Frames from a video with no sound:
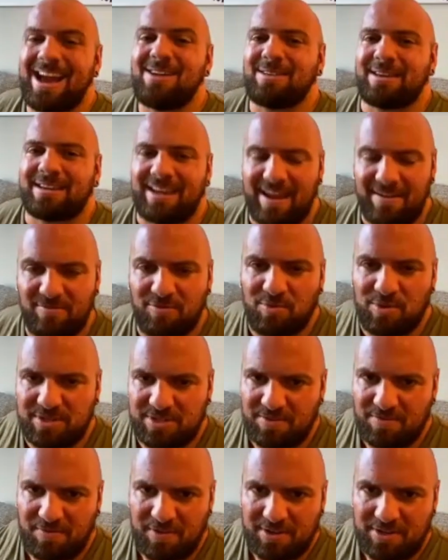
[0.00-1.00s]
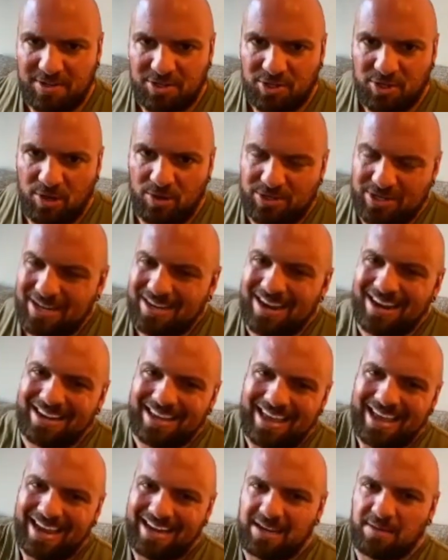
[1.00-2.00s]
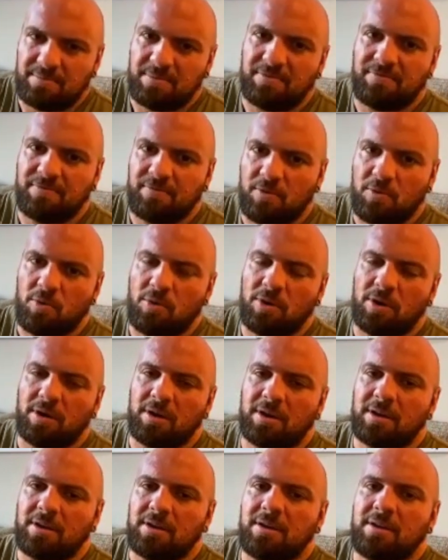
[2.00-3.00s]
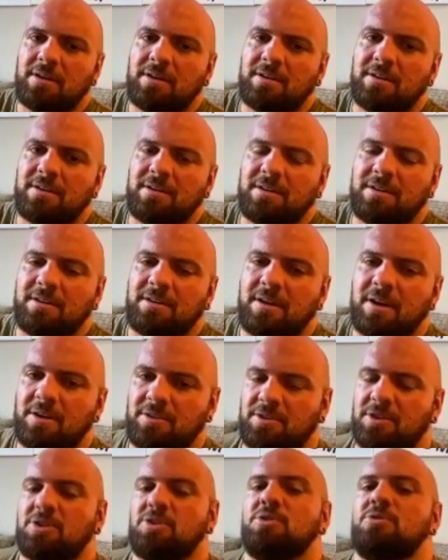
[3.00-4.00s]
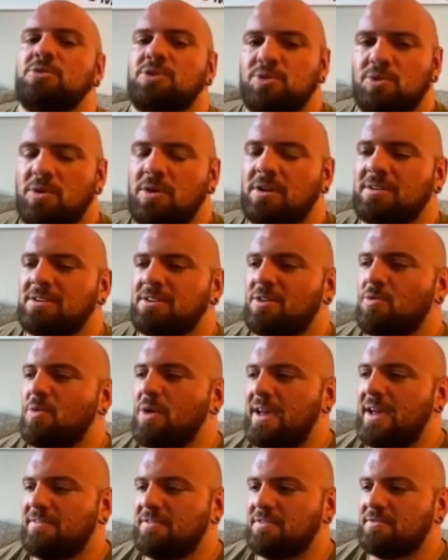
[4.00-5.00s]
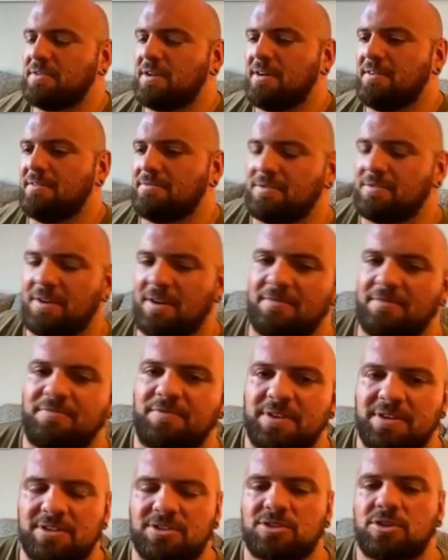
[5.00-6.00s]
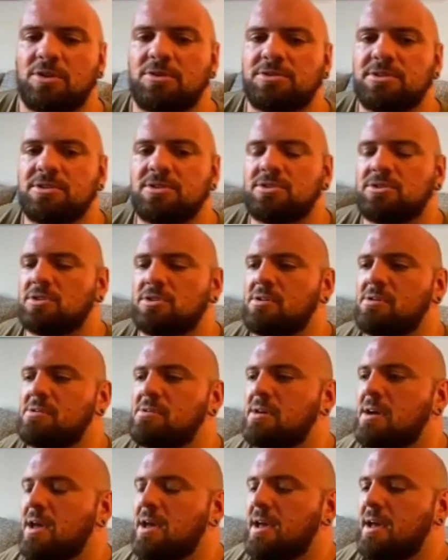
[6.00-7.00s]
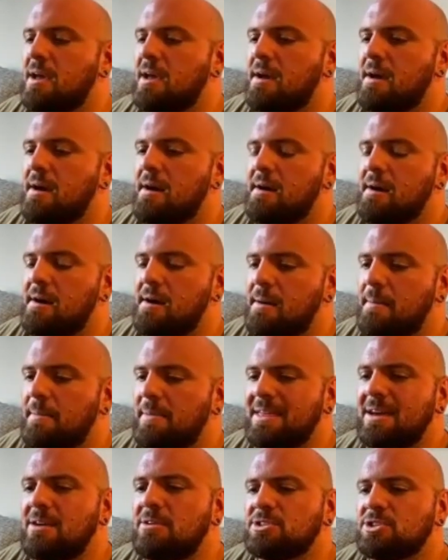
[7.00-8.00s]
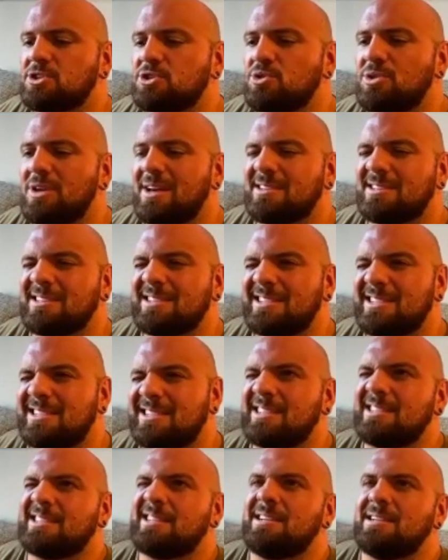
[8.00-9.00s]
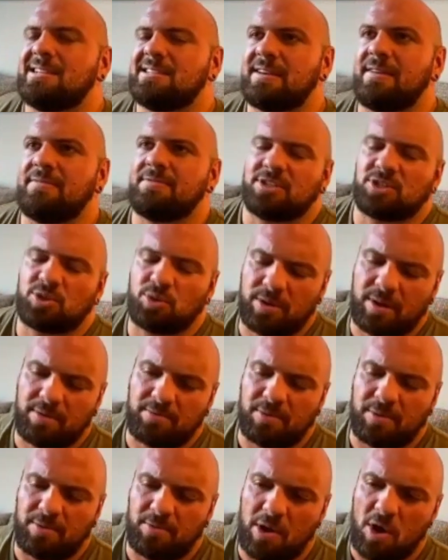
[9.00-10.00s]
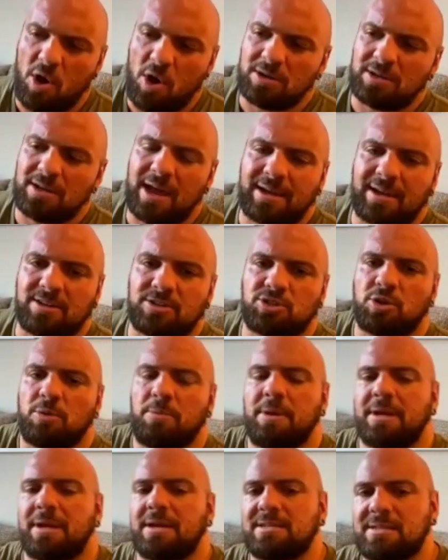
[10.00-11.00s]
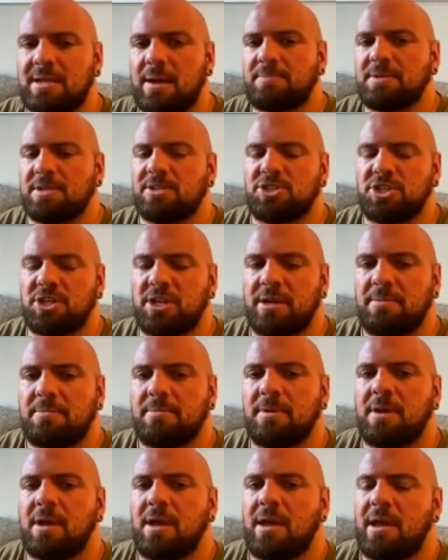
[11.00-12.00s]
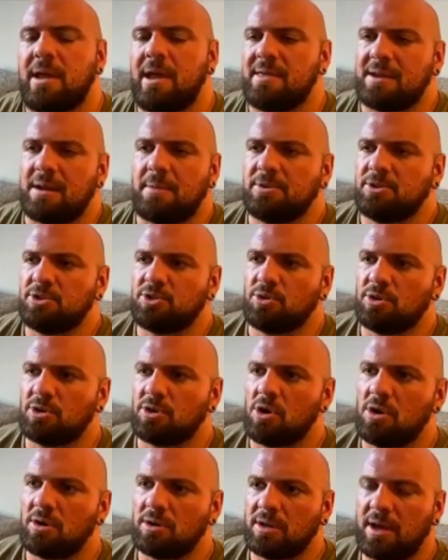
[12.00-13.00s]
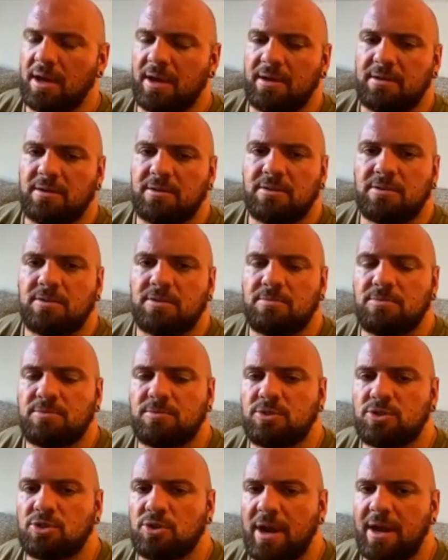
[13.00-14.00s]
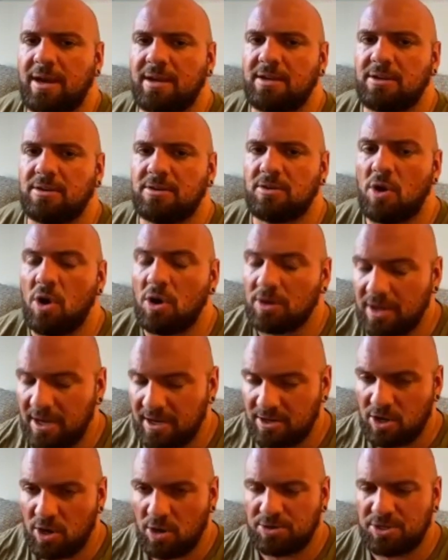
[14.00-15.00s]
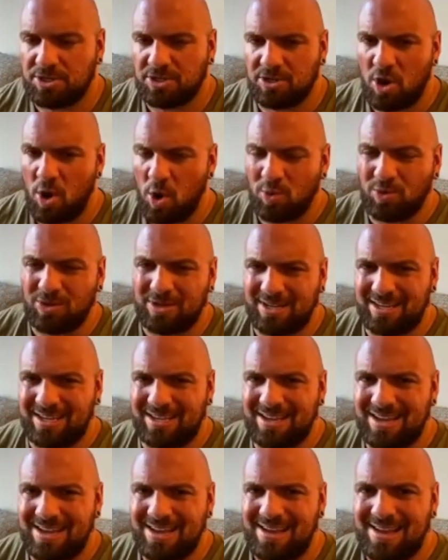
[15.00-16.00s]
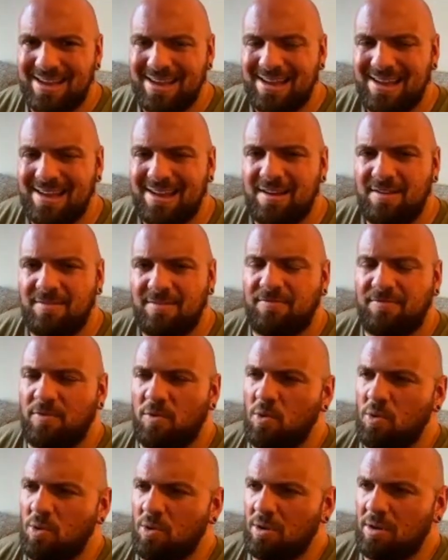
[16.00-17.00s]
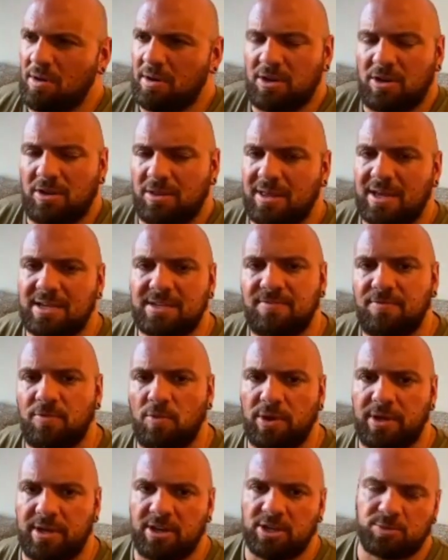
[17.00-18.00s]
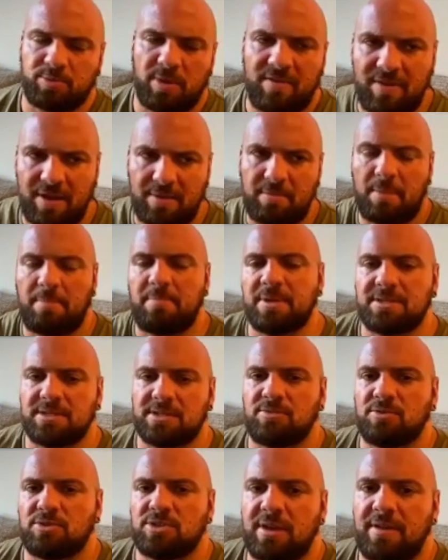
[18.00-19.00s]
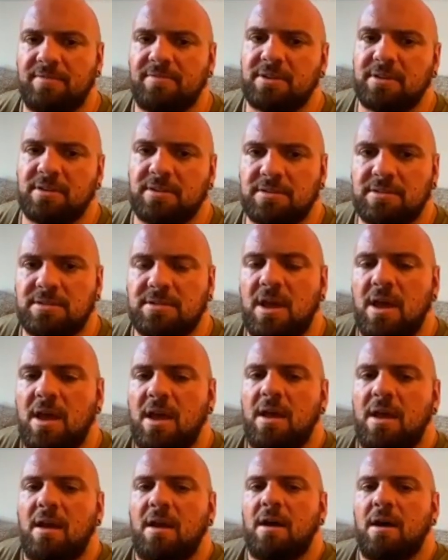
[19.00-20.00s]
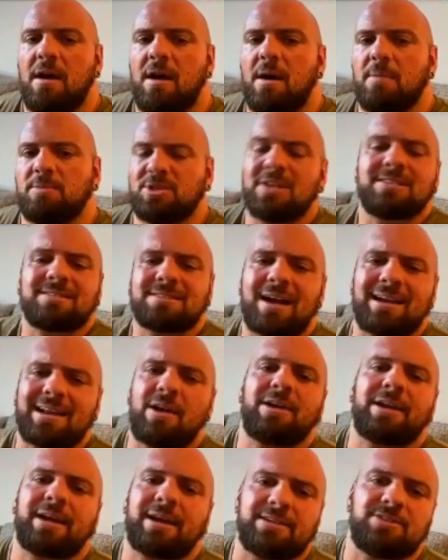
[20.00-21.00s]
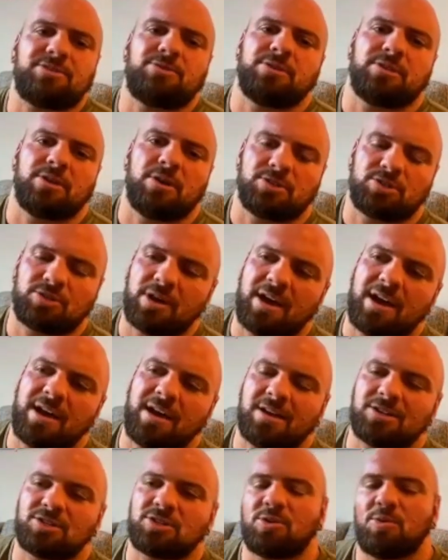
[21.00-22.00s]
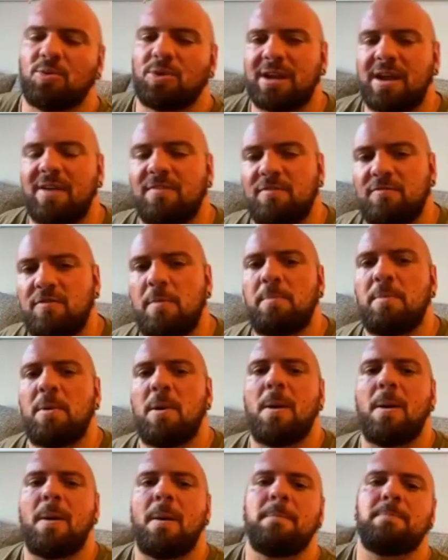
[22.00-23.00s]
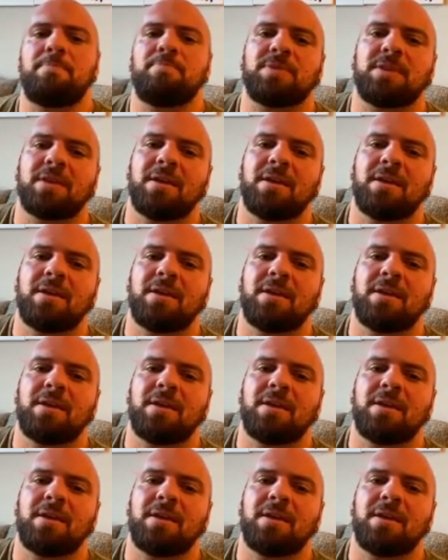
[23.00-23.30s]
like everyone's a fitness coach. I kind of hit it before the huge, wave of fitness coaches. So, and that was in 2016 and 17. So when my online got so big, I stopped in gym, and then I've been doing online training, online coaching only for, the last 4 years, but I've had my business for 7 years. So that's kind of how I got into it though. So I started working out for football.